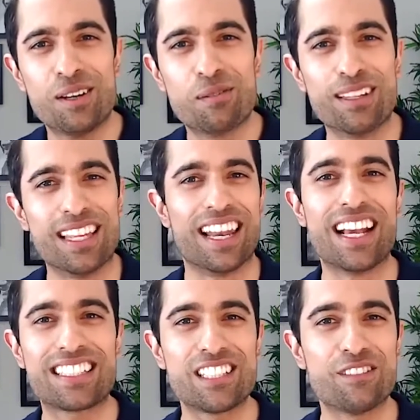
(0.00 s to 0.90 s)
within
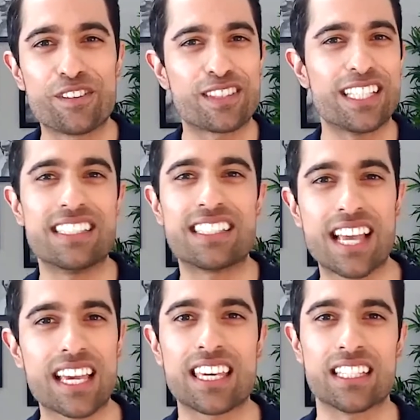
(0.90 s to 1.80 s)
less than 15
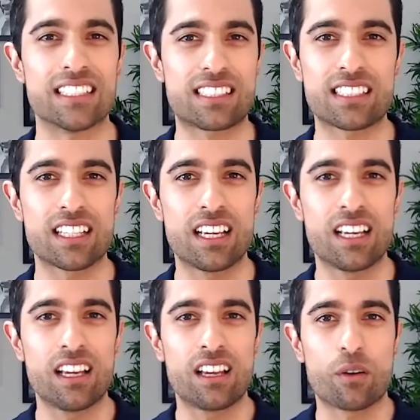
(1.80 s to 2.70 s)
seconds,
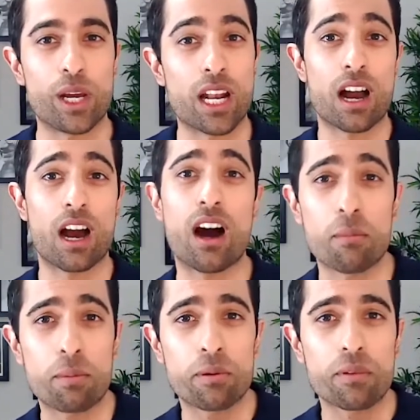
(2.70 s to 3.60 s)
we had hung
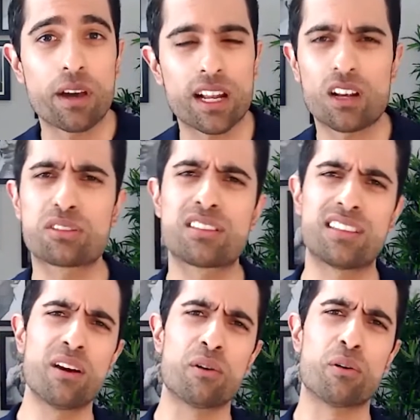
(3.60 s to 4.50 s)
up and I'd lost
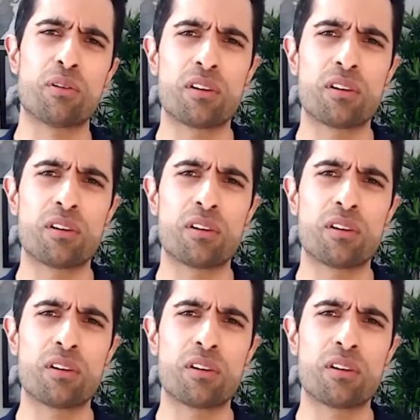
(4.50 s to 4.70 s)
the deal.